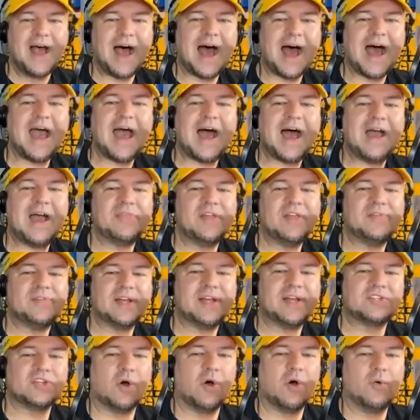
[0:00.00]
I, I think
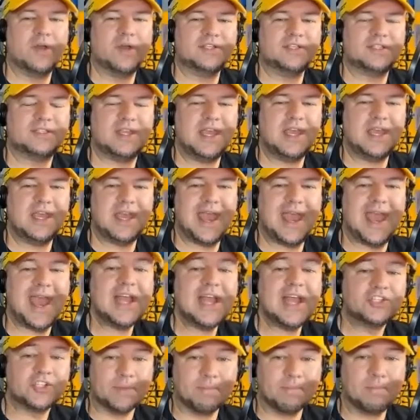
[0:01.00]
that's always the
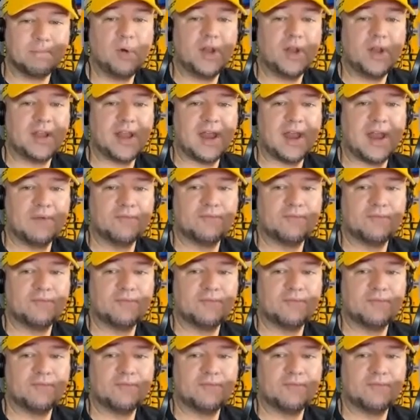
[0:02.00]
agent putting that